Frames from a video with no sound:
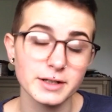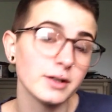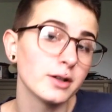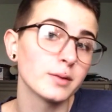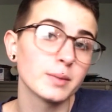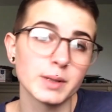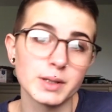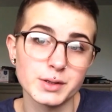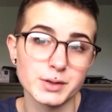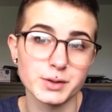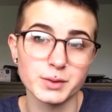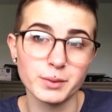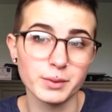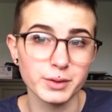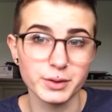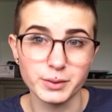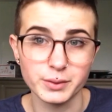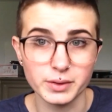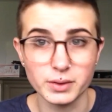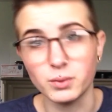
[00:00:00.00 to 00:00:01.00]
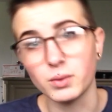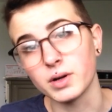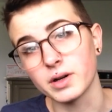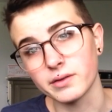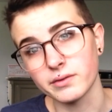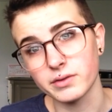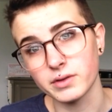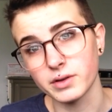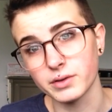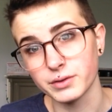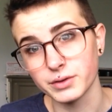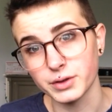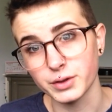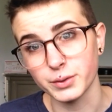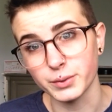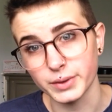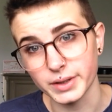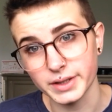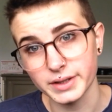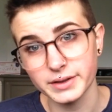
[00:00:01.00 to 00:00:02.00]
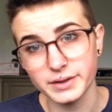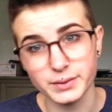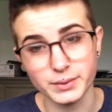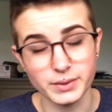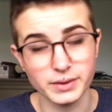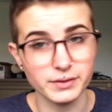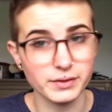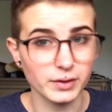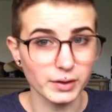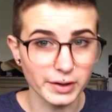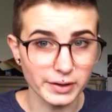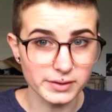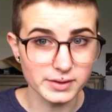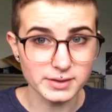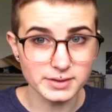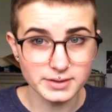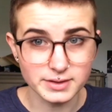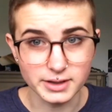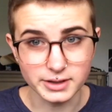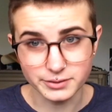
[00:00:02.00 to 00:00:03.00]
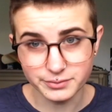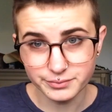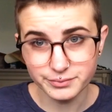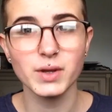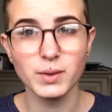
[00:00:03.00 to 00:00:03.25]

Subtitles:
Your piercer will do it one of those 2 ways if you get this done.